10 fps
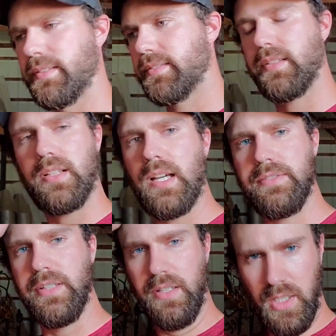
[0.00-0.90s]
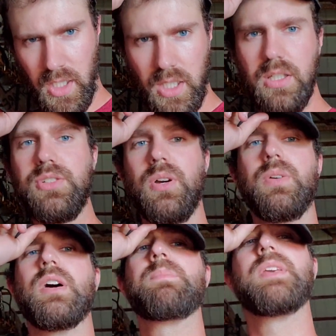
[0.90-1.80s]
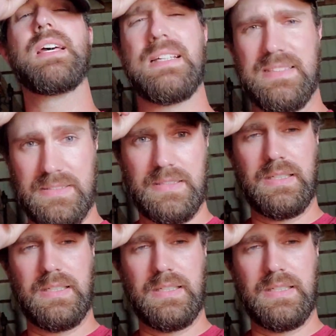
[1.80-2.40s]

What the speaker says: still haven't shown up yet.